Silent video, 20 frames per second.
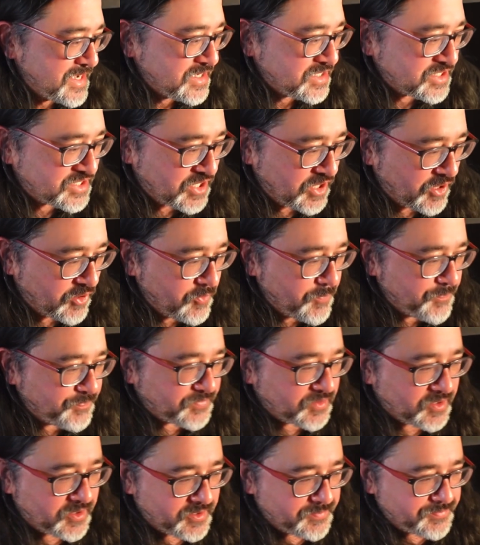So
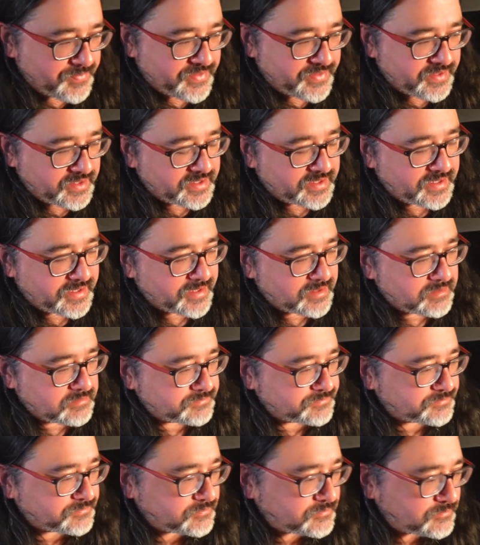I'm thinking
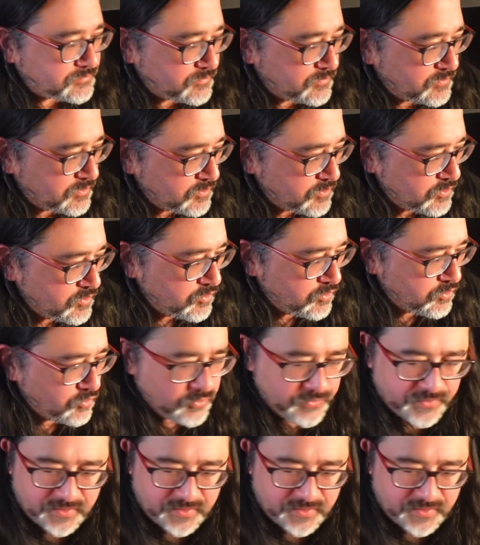all